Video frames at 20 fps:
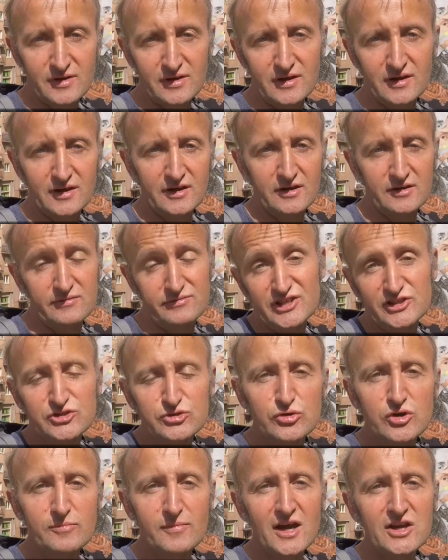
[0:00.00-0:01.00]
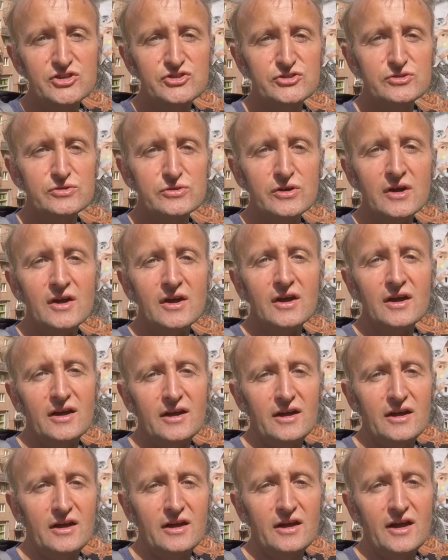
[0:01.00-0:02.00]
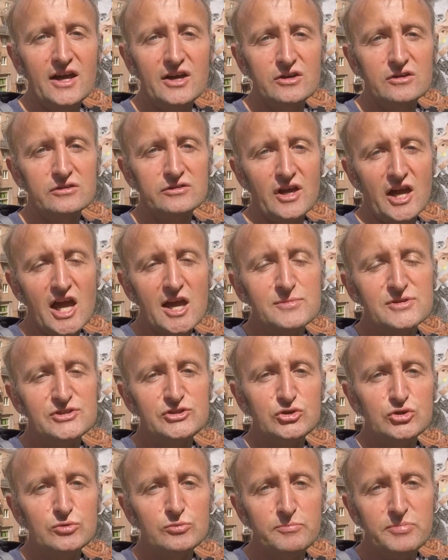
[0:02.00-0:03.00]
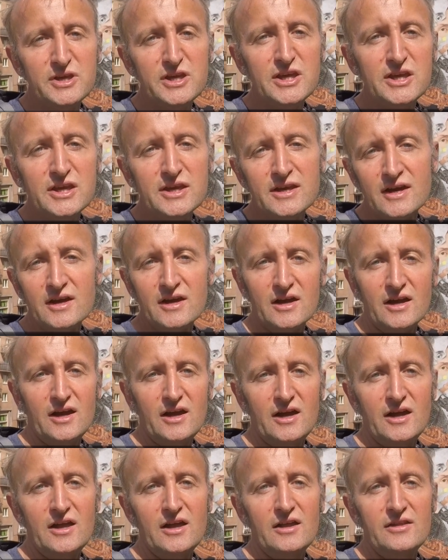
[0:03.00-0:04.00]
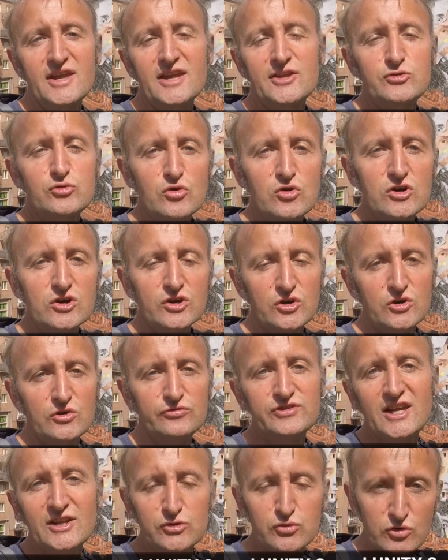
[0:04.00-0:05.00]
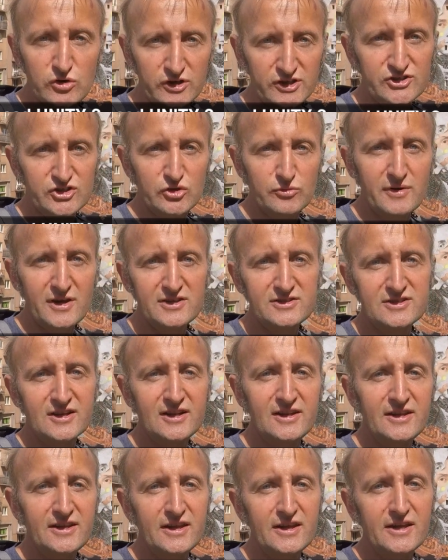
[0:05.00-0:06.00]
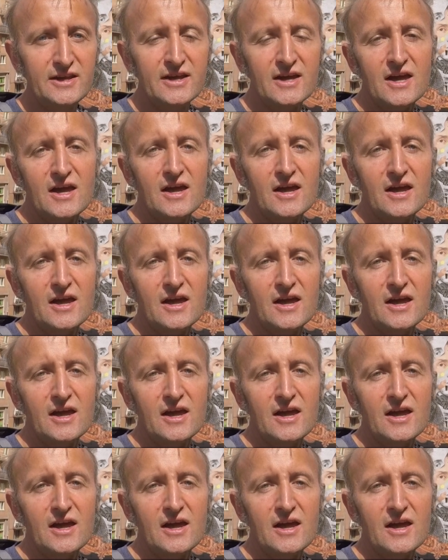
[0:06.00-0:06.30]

Uh, just to remind you, Aion aims to be a network of networks, so basically